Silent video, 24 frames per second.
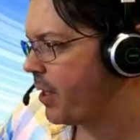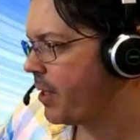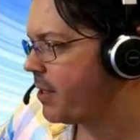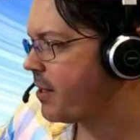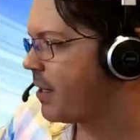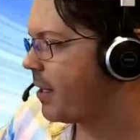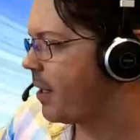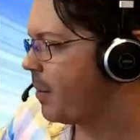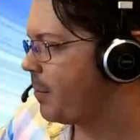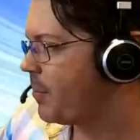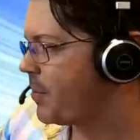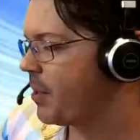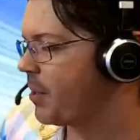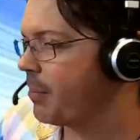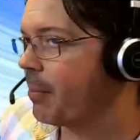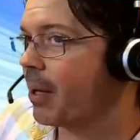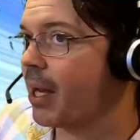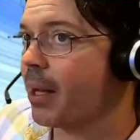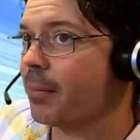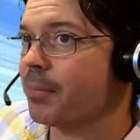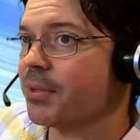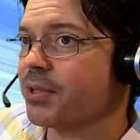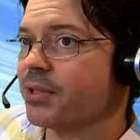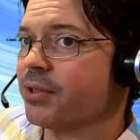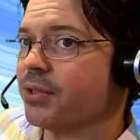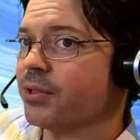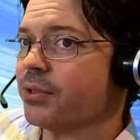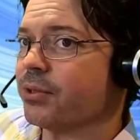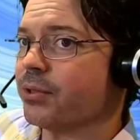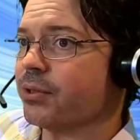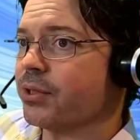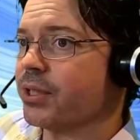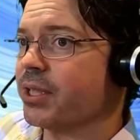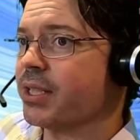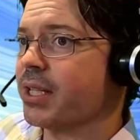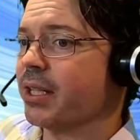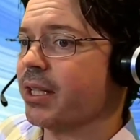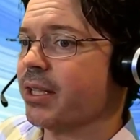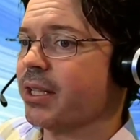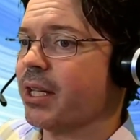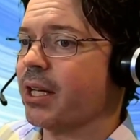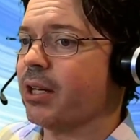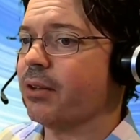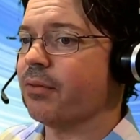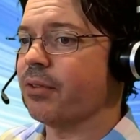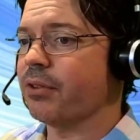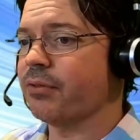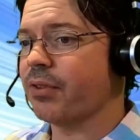up some apps to take care
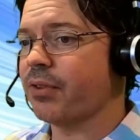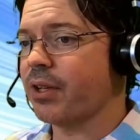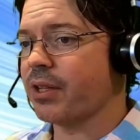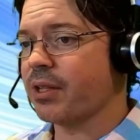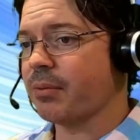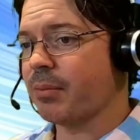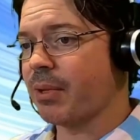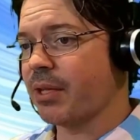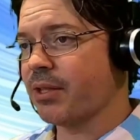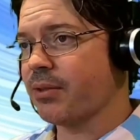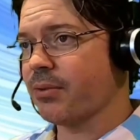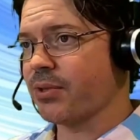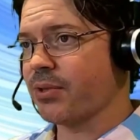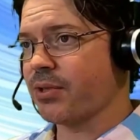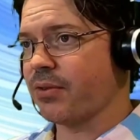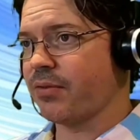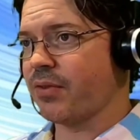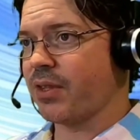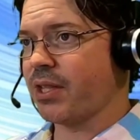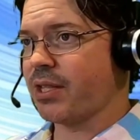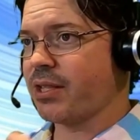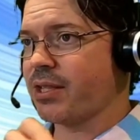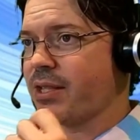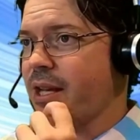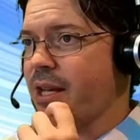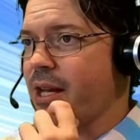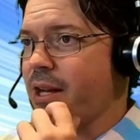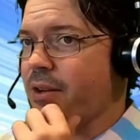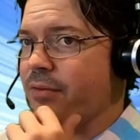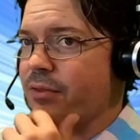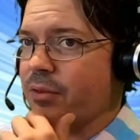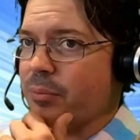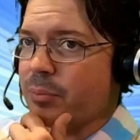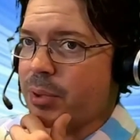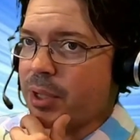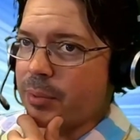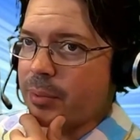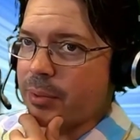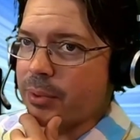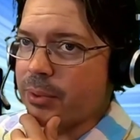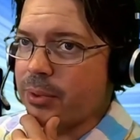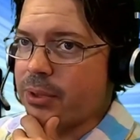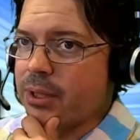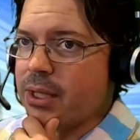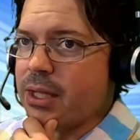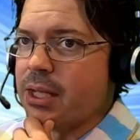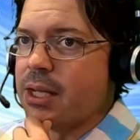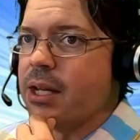of the fundamentals of this now for people
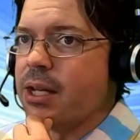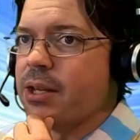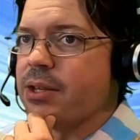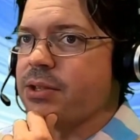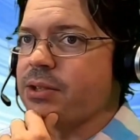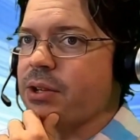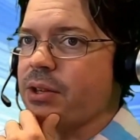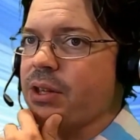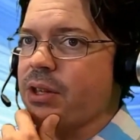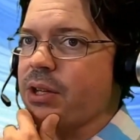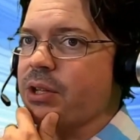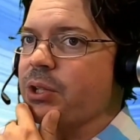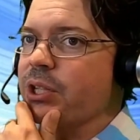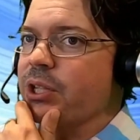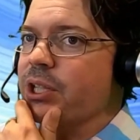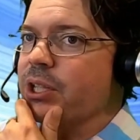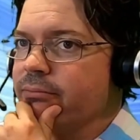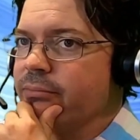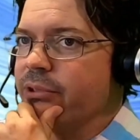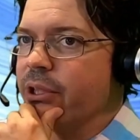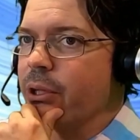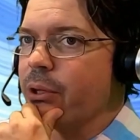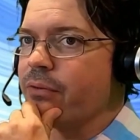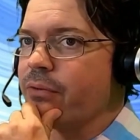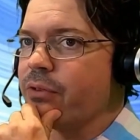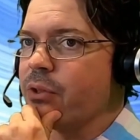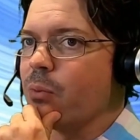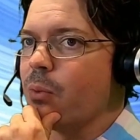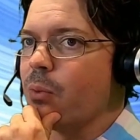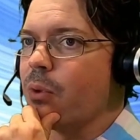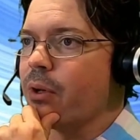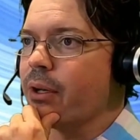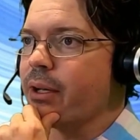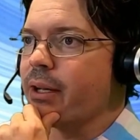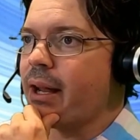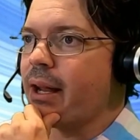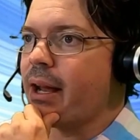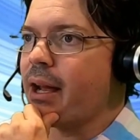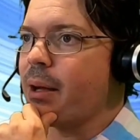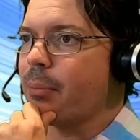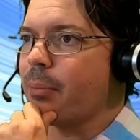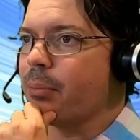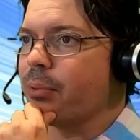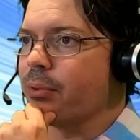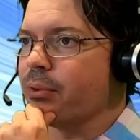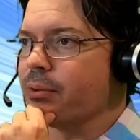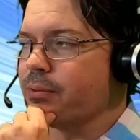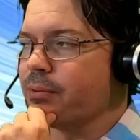so that you can, if you want an app
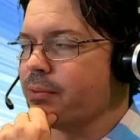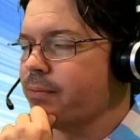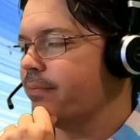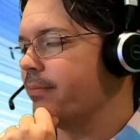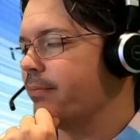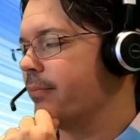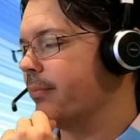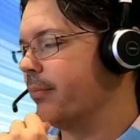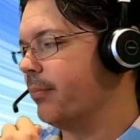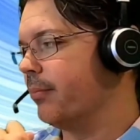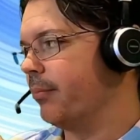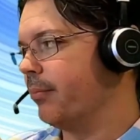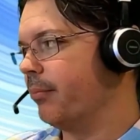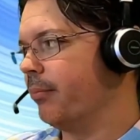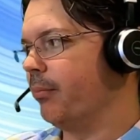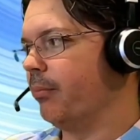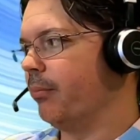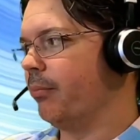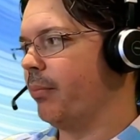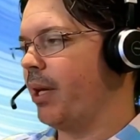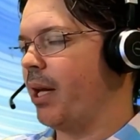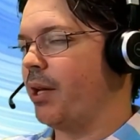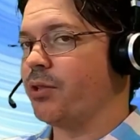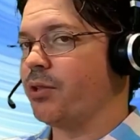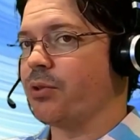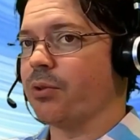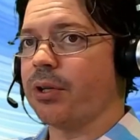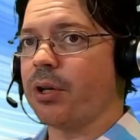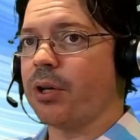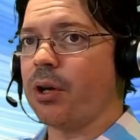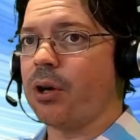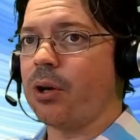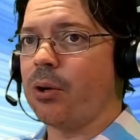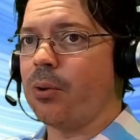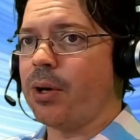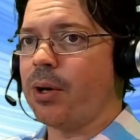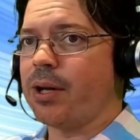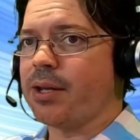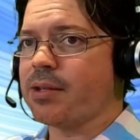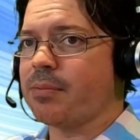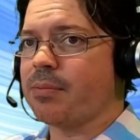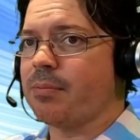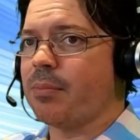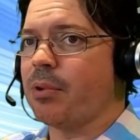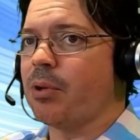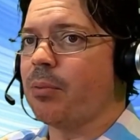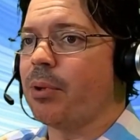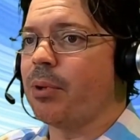or Android, iOS,
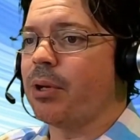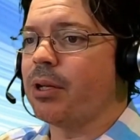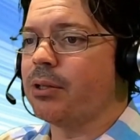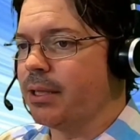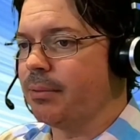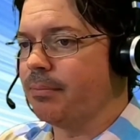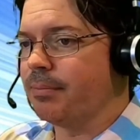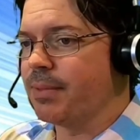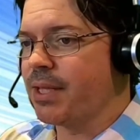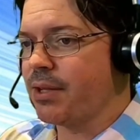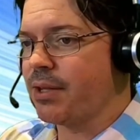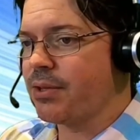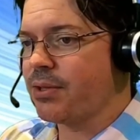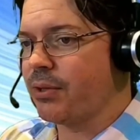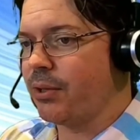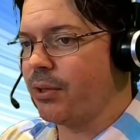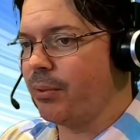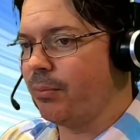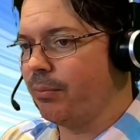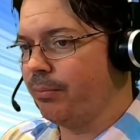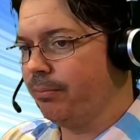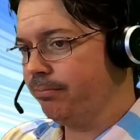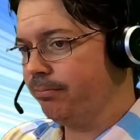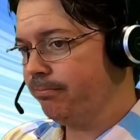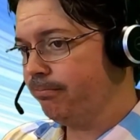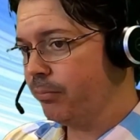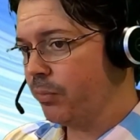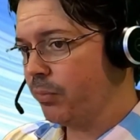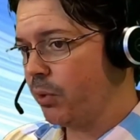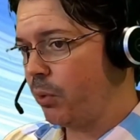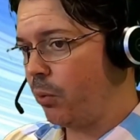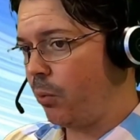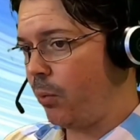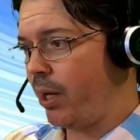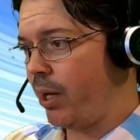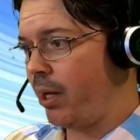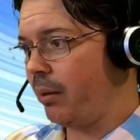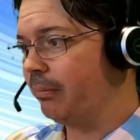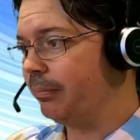mobile, desktop, or web,